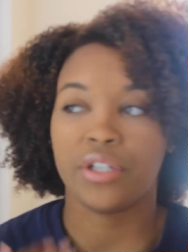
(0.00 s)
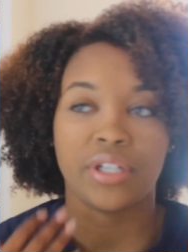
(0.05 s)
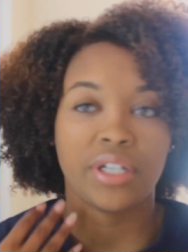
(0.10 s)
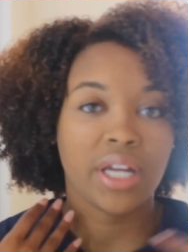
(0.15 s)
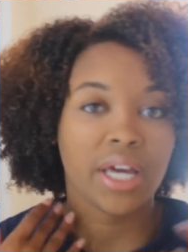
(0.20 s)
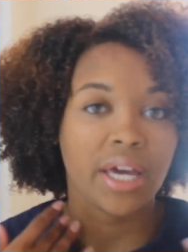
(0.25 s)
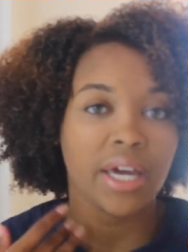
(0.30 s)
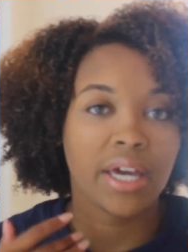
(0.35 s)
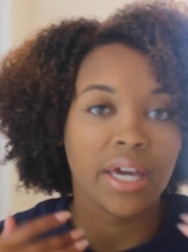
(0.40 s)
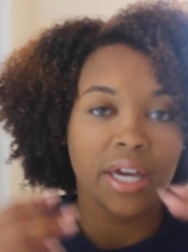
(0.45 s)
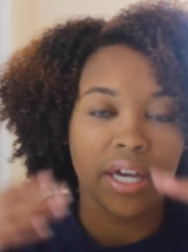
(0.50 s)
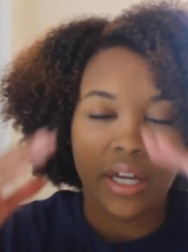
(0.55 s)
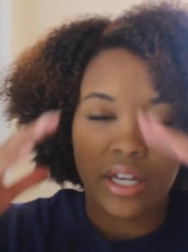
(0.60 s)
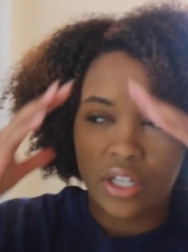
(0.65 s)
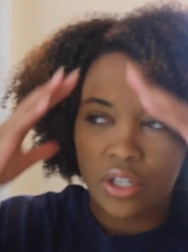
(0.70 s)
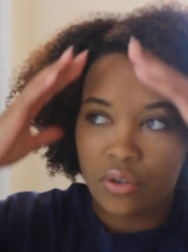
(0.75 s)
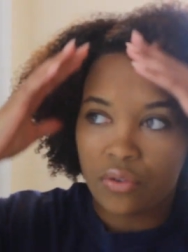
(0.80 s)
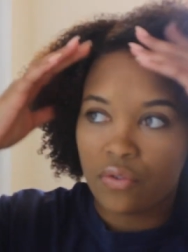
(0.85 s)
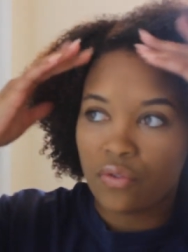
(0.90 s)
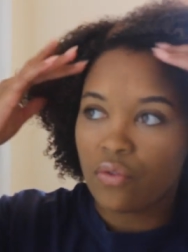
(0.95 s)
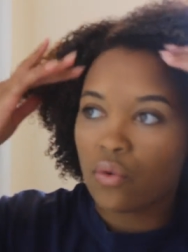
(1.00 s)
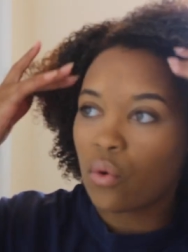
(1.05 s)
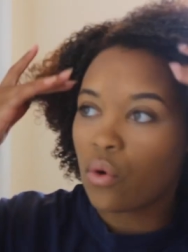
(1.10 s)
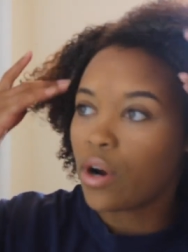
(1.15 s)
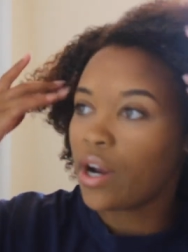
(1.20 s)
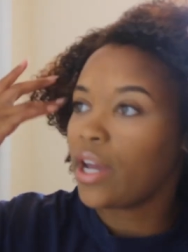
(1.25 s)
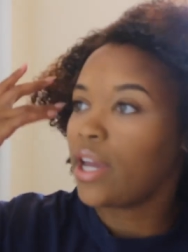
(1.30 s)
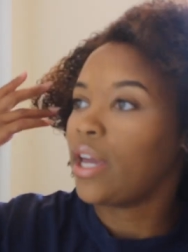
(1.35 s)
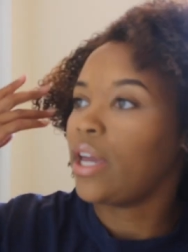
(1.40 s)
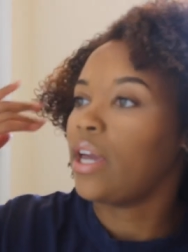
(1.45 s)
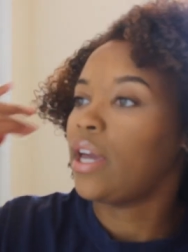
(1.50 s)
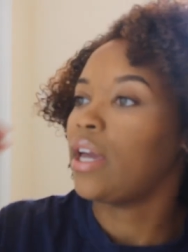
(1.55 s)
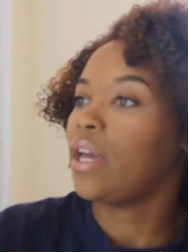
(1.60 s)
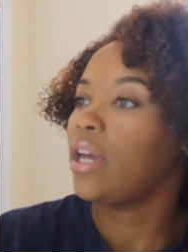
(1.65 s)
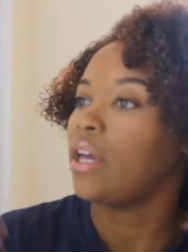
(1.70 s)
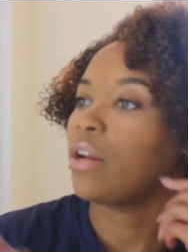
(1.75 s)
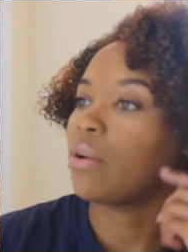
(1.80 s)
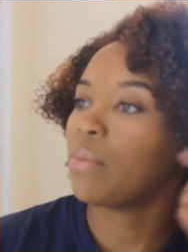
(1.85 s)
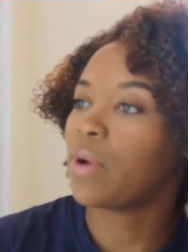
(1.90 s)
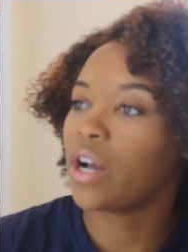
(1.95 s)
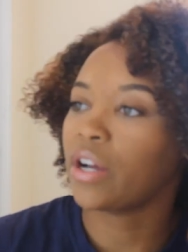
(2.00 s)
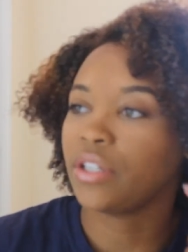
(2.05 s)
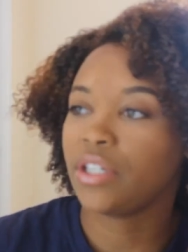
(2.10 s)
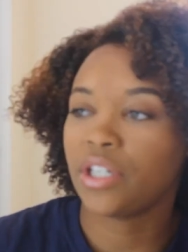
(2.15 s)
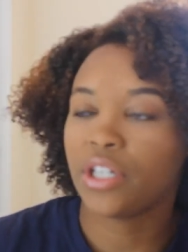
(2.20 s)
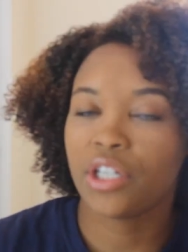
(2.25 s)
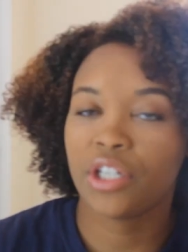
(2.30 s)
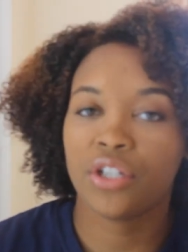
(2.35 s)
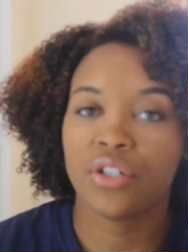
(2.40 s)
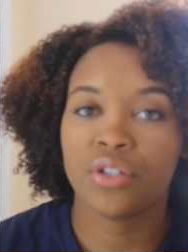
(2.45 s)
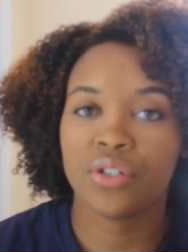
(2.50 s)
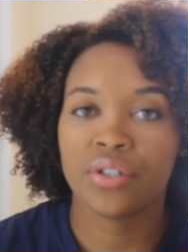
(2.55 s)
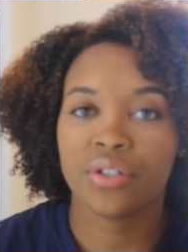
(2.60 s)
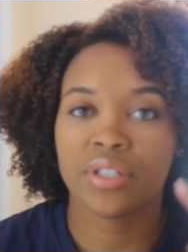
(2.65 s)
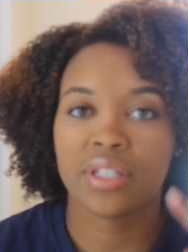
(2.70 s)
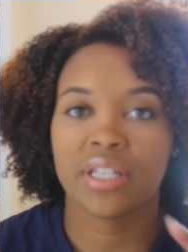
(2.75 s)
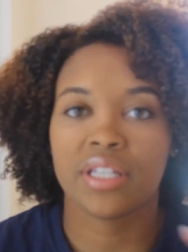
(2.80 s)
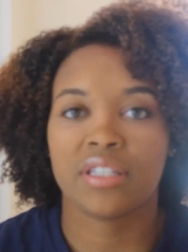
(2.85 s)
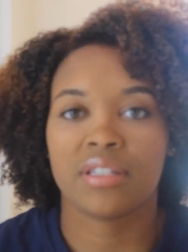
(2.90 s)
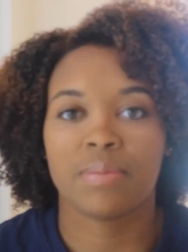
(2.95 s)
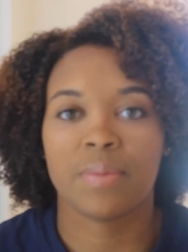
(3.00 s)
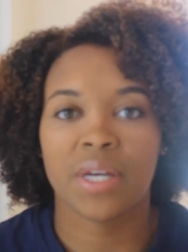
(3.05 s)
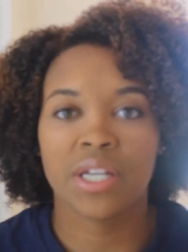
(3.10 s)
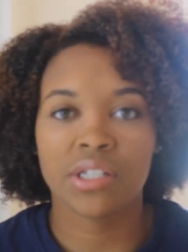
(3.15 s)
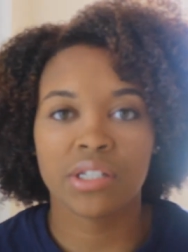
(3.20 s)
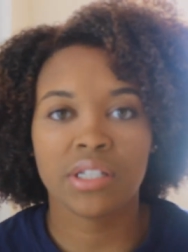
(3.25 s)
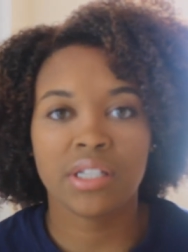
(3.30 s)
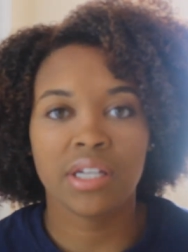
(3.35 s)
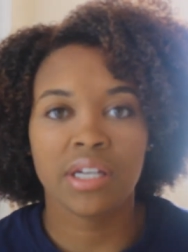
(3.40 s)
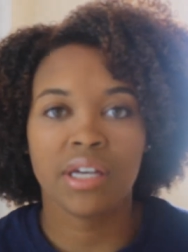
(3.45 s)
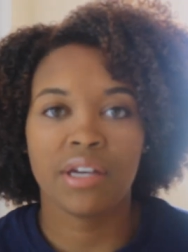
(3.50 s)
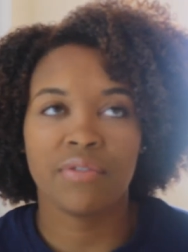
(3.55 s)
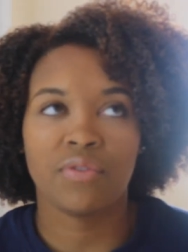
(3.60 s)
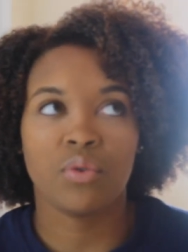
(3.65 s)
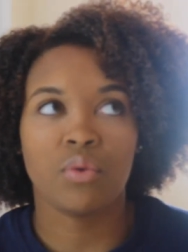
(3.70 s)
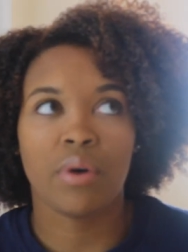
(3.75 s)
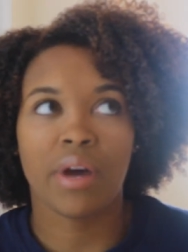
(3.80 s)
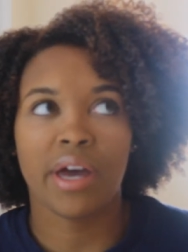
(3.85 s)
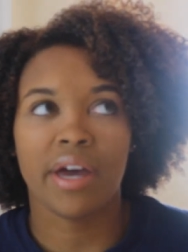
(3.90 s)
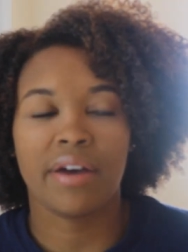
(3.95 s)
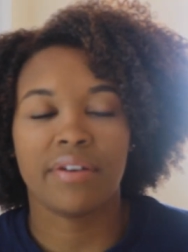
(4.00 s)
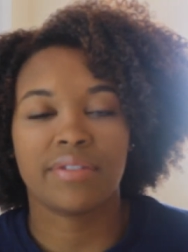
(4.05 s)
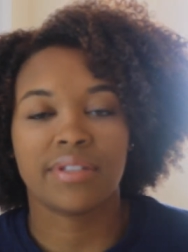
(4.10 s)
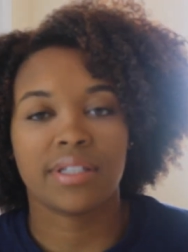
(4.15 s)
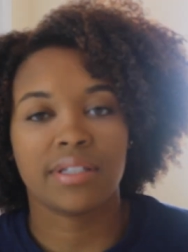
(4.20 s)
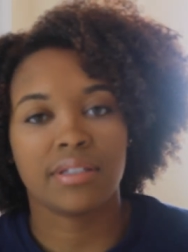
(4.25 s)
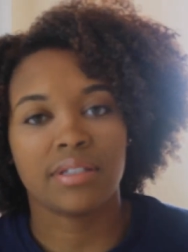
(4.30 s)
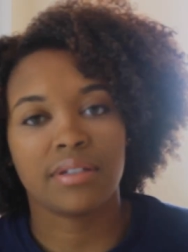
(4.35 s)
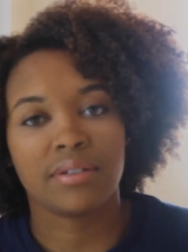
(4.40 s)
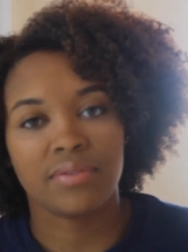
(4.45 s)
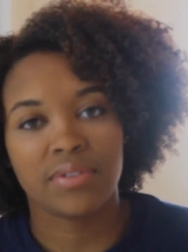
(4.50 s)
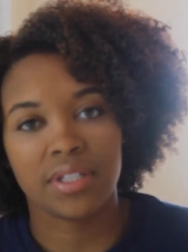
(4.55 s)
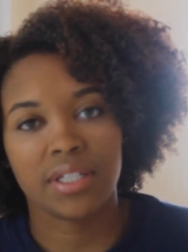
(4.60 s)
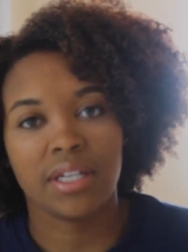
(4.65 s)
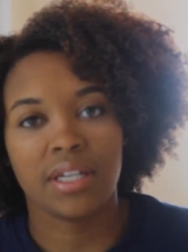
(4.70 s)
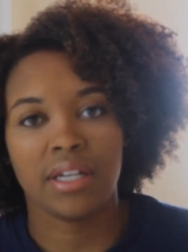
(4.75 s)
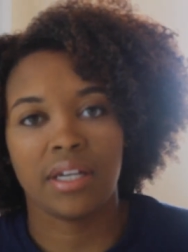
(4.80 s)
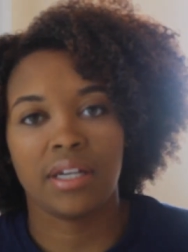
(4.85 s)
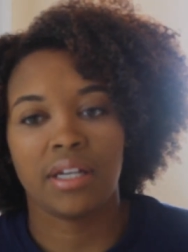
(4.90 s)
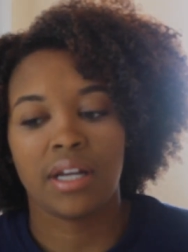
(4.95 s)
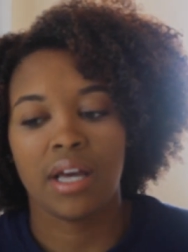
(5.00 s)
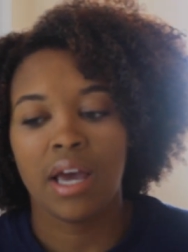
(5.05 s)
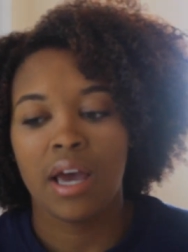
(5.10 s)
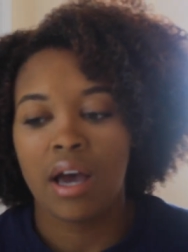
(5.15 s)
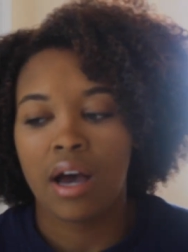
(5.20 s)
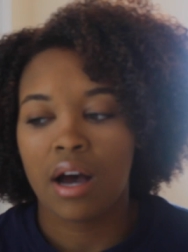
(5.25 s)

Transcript: your neck, your forehead, around your ears, especially if you have sensitive skin.